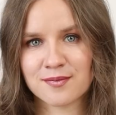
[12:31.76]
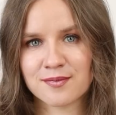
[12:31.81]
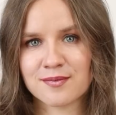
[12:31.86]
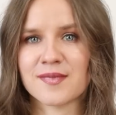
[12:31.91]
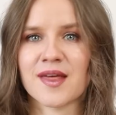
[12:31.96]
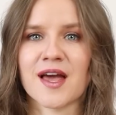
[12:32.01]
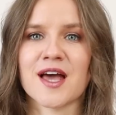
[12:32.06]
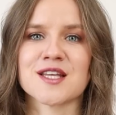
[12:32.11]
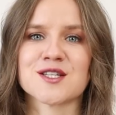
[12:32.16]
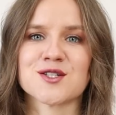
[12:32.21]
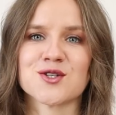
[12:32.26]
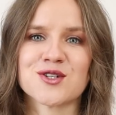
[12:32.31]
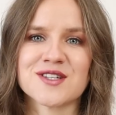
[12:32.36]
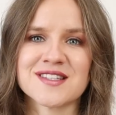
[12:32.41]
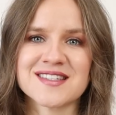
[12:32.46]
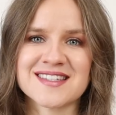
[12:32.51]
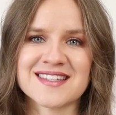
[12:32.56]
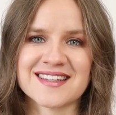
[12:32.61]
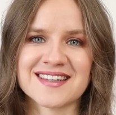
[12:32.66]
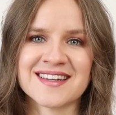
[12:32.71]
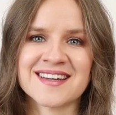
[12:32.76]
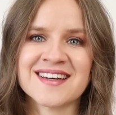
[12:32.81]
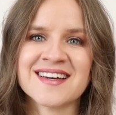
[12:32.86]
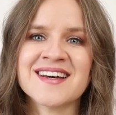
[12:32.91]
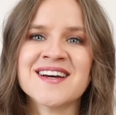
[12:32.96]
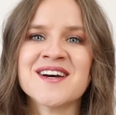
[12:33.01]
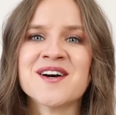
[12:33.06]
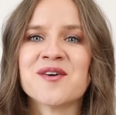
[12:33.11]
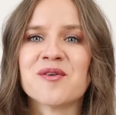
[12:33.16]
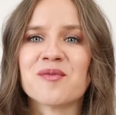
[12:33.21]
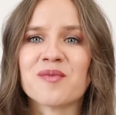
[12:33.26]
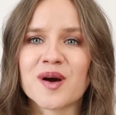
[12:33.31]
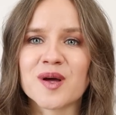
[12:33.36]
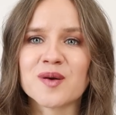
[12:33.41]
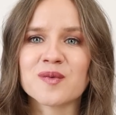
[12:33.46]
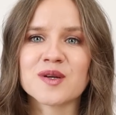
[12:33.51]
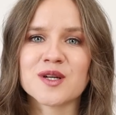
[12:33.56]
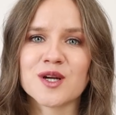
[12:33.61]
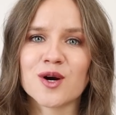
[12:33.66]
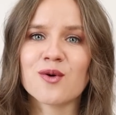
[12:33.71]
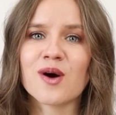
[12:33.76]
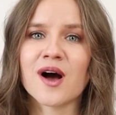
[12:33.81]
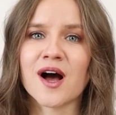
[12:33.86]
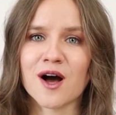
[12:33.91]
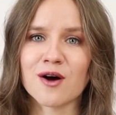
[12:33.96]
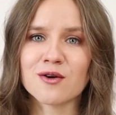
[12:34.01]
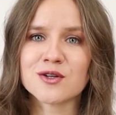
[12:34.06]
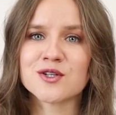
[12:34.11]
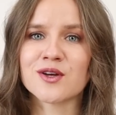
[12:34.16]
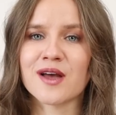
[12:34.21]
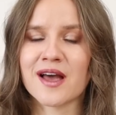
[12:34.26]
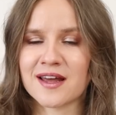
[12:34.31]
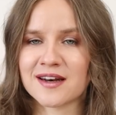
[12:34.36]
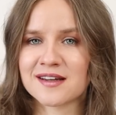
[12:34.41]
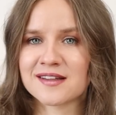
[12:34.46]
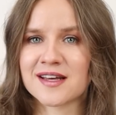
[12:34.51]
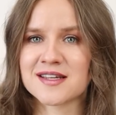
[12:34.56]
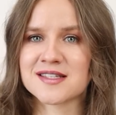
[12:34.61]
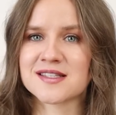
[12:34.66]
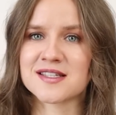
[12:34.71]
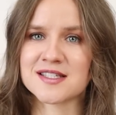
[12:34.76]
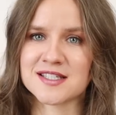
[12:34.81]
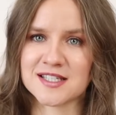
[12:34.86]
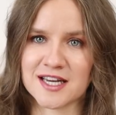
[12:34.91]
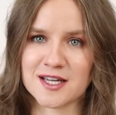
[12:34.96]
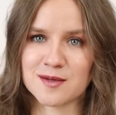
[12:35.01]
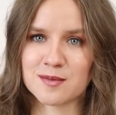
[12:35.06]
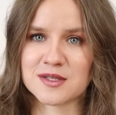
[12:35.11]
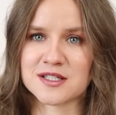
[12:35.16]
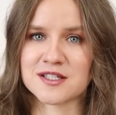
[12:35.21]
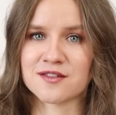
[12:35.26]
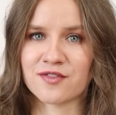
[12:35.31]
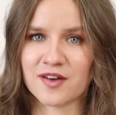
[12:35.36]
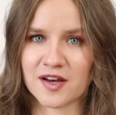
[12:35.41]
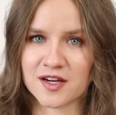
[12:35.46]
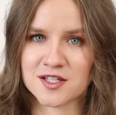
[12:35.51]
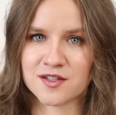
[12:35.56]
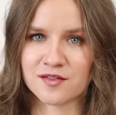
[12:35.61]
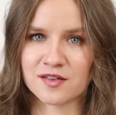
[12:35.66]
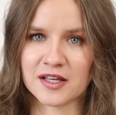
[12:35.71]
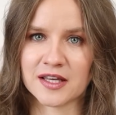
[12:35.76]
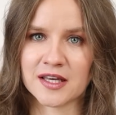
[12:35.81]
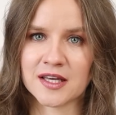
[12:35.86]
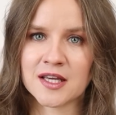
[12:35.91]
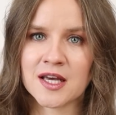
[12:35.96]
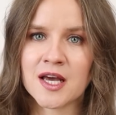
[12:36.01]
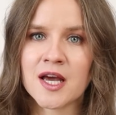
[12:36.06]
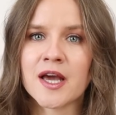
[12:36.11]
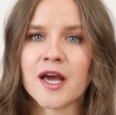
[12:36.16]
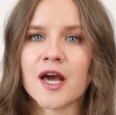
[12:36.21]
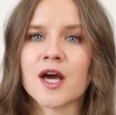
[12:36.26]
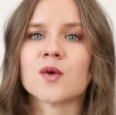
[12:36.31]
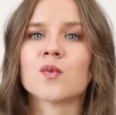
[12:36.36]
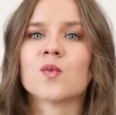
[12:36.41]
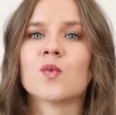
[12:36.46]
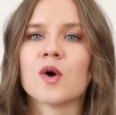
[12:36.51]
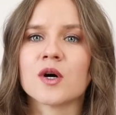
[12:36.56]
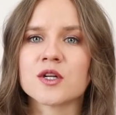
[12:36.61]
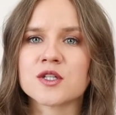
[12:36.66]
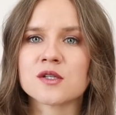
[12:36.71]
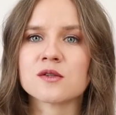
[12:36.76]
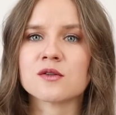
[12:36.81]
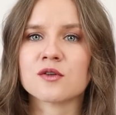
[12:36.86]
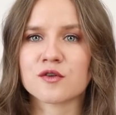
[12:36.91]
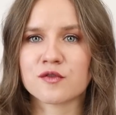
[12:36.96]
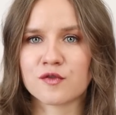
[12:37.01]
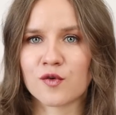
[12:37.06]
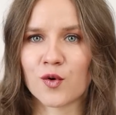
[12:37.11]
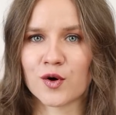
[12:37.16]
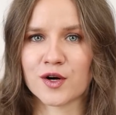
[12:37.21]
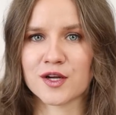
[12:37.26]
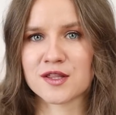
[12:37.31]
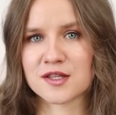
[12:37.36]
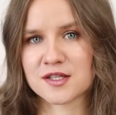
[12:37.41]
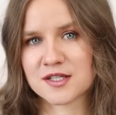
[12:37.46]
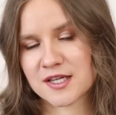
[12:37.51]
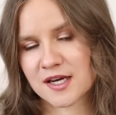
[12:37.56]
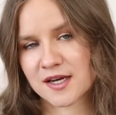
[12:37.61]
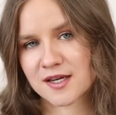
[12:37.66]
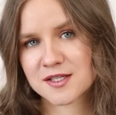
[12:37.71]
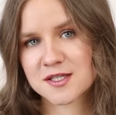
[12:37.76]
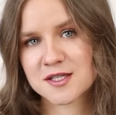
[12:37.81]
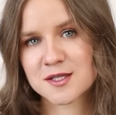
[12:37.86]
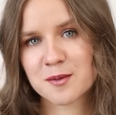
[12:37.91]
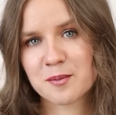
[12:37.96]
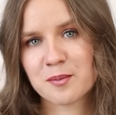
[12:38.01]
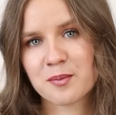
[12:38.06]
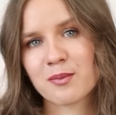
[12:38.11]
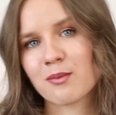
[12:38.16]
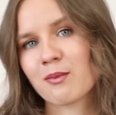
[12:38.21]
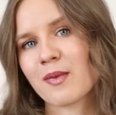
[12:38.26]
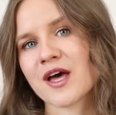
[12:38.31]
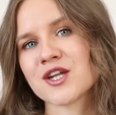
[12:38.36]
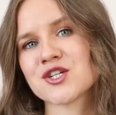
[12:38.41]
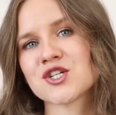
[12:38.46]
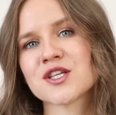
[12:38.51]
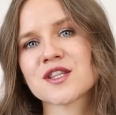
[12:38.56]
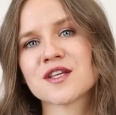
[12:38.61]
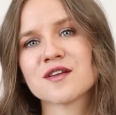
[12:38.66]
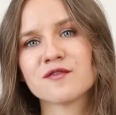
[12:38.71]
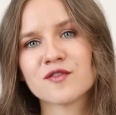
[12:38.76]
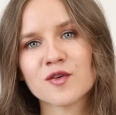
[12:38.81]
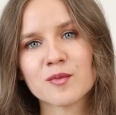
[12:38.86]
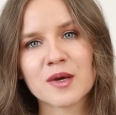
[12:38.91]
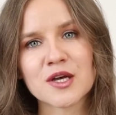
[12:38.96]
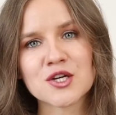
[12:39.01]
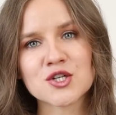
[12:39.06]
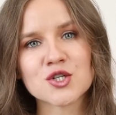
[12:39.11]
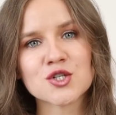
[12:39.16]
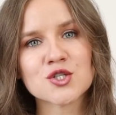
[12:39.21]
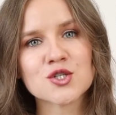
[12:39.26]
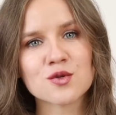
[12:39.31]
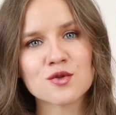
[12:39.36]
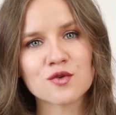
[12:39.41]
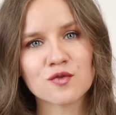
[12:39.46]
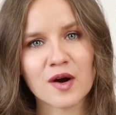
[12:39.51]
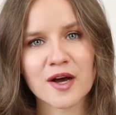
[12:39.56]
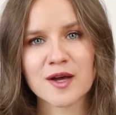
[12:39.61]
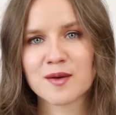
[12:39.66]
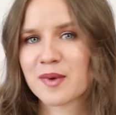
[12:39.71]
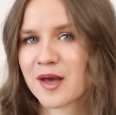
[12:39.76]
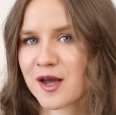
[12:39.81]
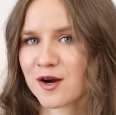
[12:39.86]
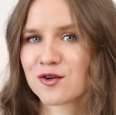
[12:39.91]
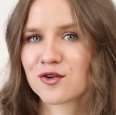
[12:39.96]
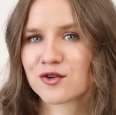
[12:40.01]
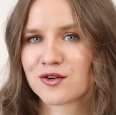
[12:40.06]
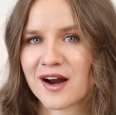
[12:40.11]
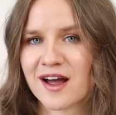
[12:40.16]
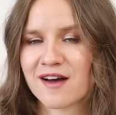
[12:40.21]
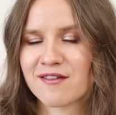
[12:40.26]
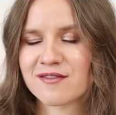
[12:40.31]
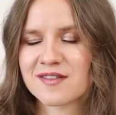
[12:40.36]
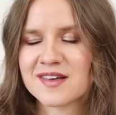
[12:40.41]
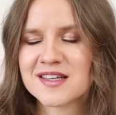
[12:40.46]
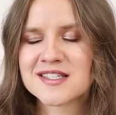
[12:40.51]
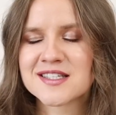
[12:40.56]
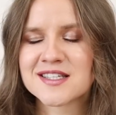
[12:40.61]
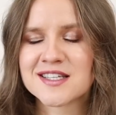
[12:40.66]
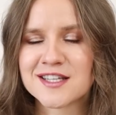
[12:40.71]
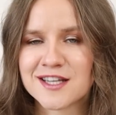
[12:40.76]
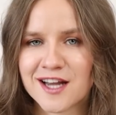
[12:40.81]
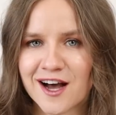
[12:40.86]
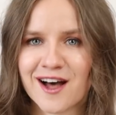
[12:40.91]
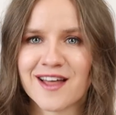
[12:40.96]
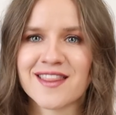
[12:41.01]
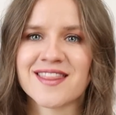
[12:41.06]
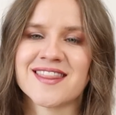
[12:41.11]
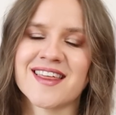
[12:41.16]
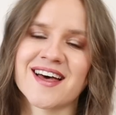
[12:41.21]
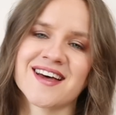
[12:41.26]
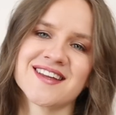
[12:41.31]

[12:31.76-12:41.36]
As you can see, when we know how to analyze the statements effectively and what to look for in the text, matching the information to the right paragraph is not that